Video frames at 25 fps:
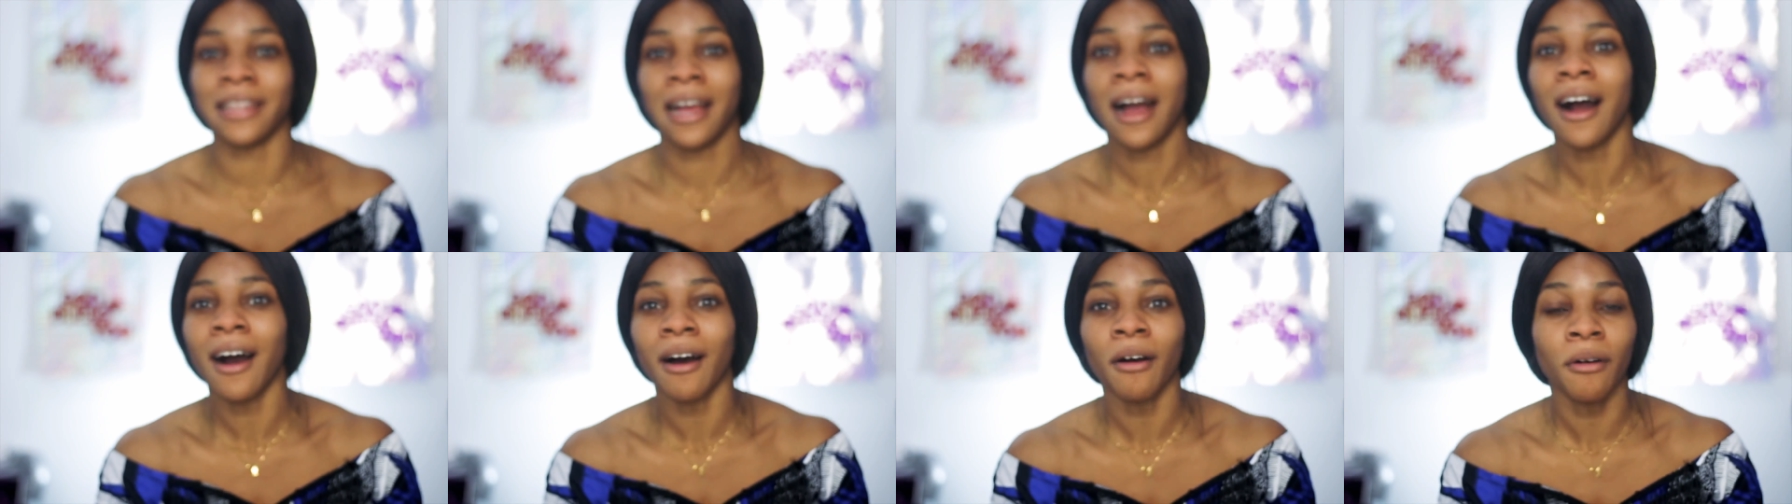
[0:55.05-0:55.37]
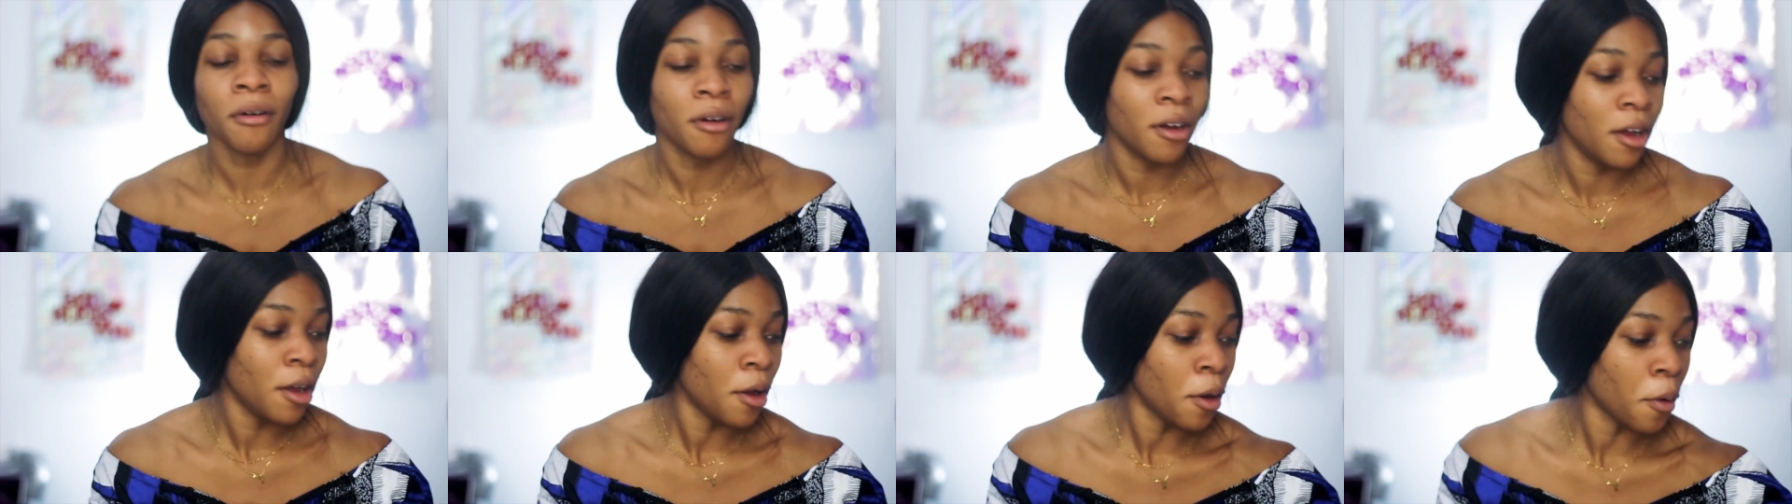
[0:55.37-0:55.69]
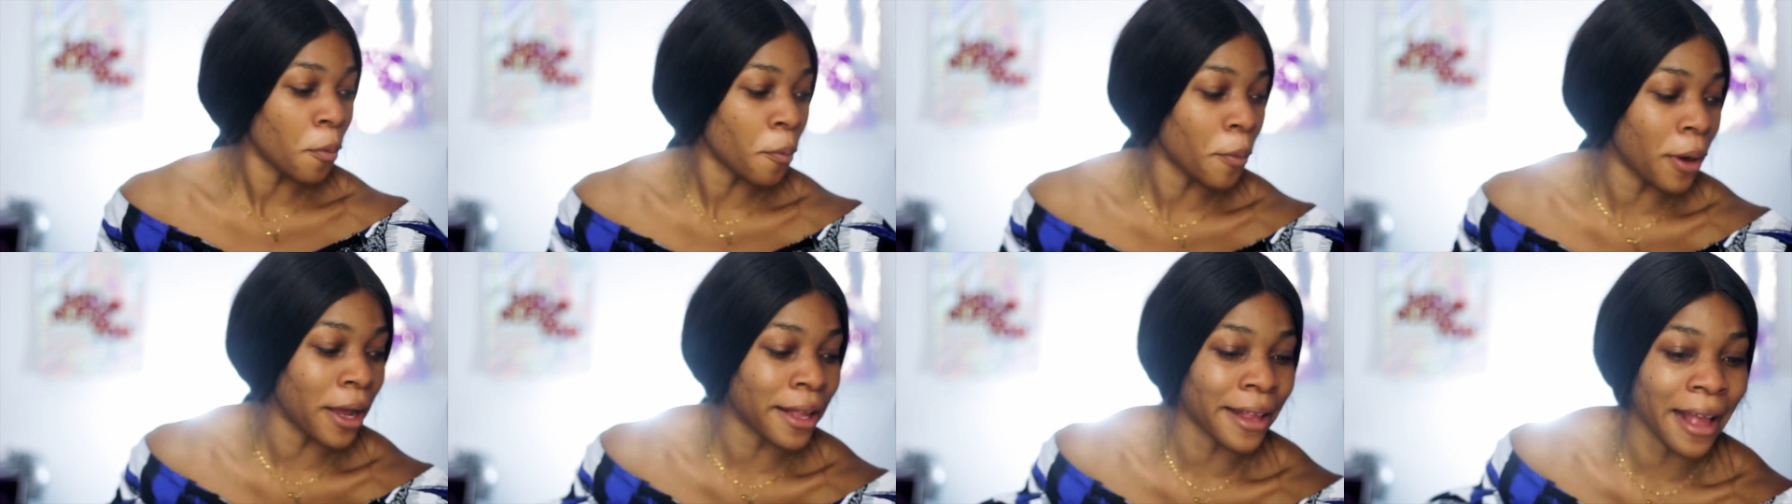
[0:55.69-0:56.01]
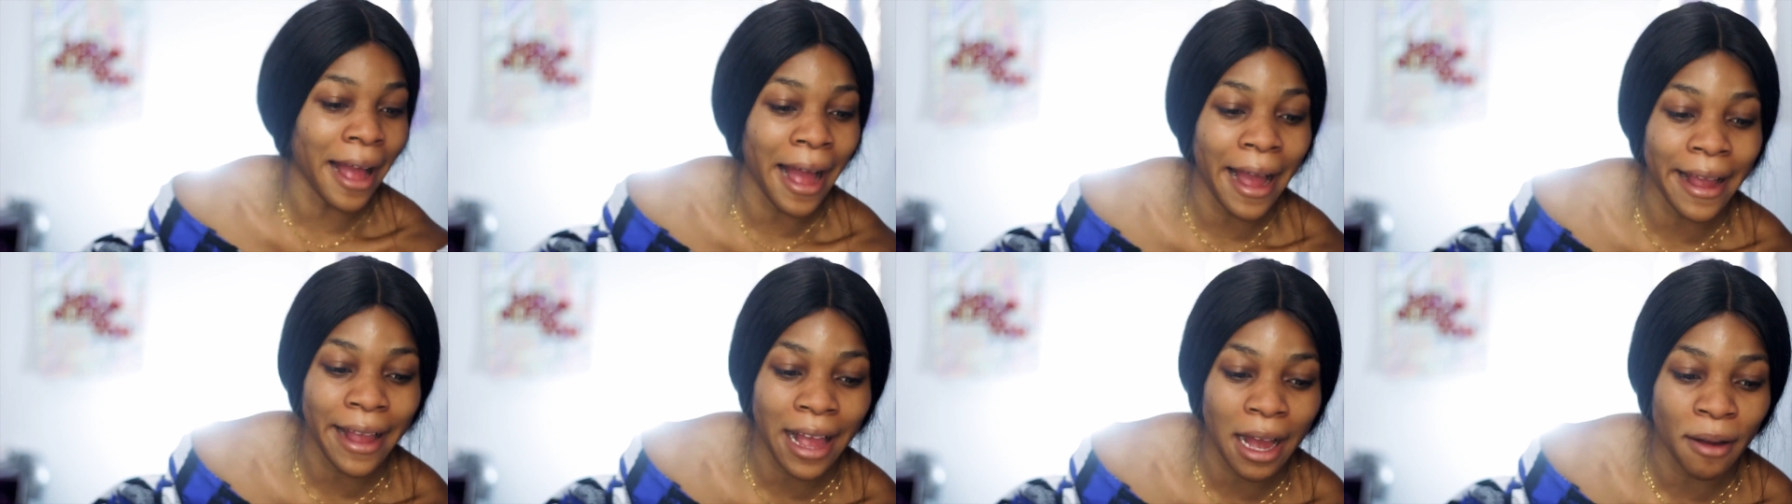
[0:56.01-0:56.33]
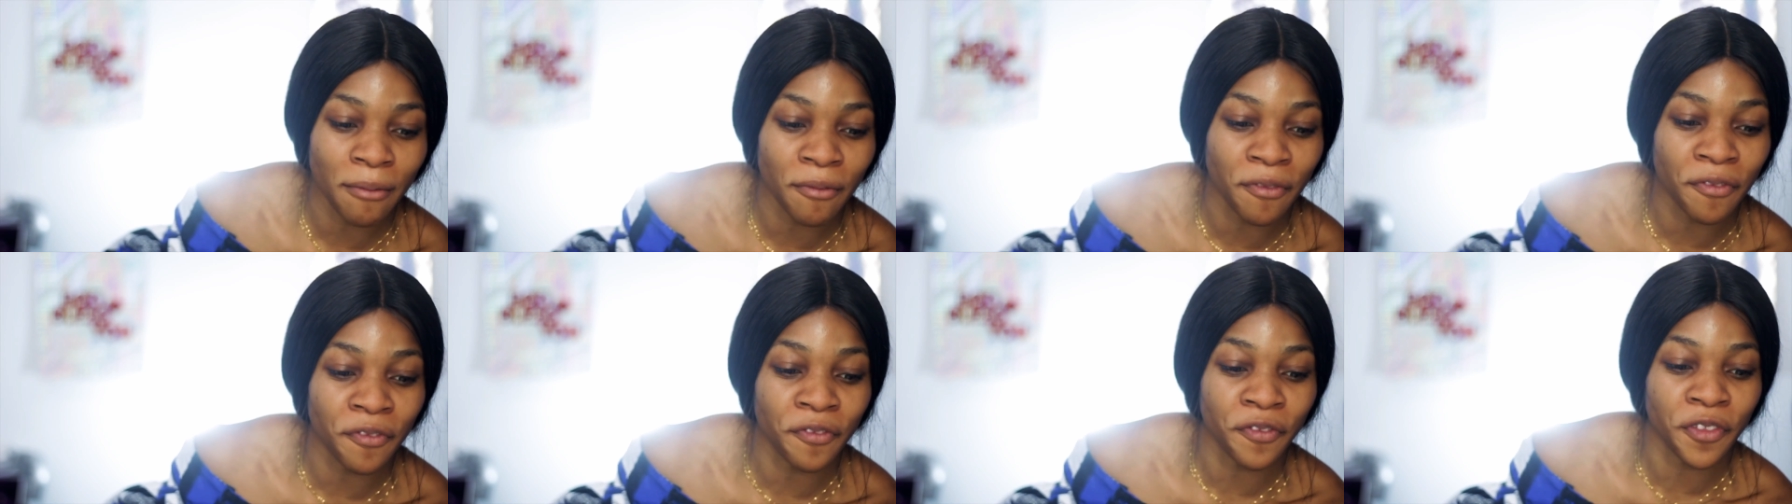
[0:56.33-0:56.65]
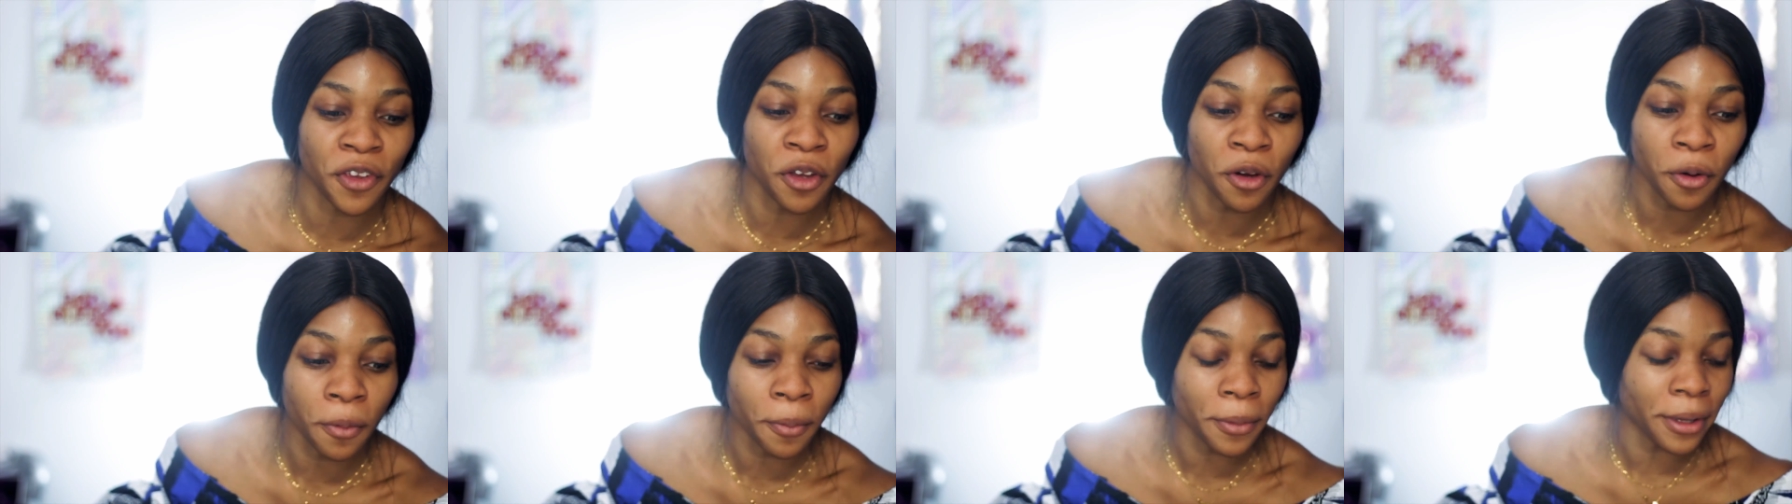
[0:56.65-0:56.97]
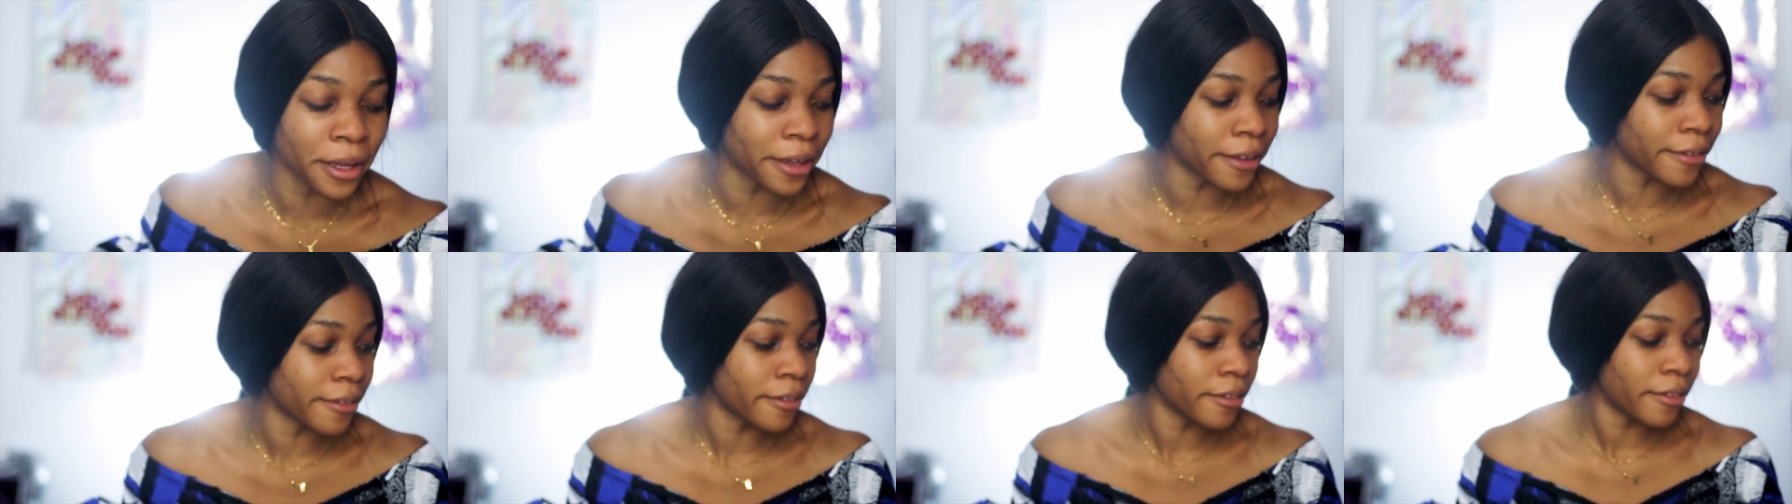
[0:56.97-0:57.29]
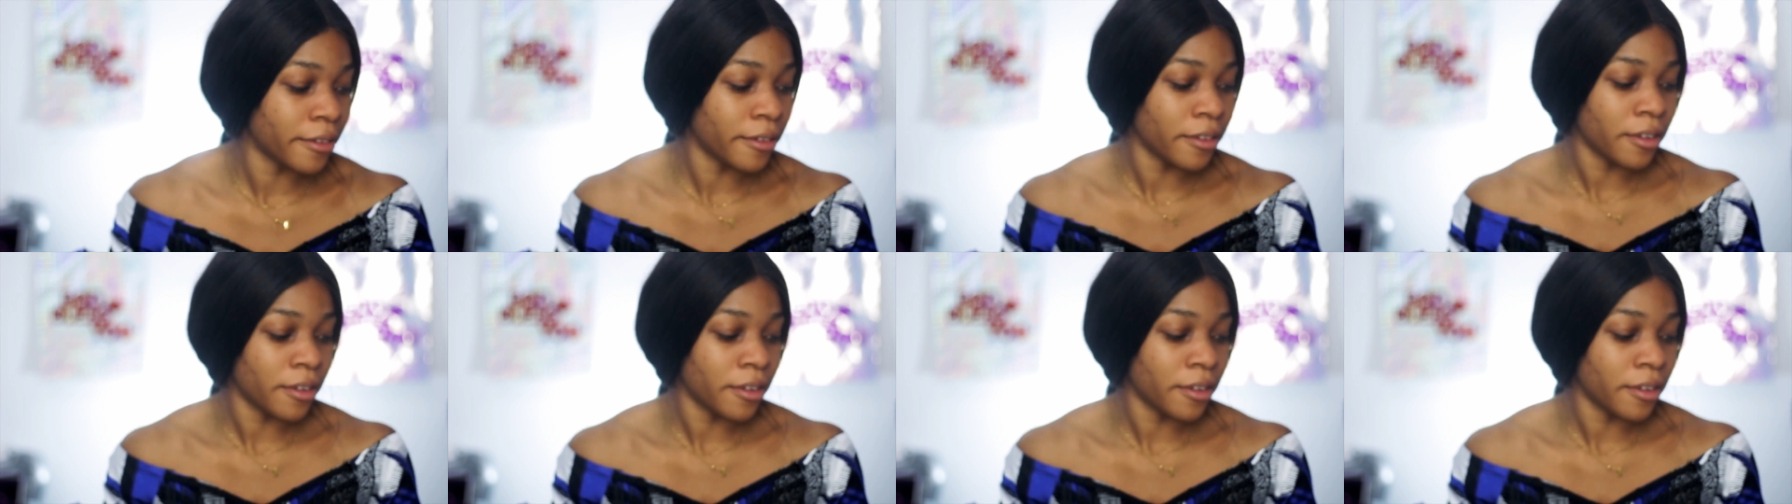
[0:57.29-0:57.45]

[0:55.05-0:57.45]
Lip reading: now when I am filming.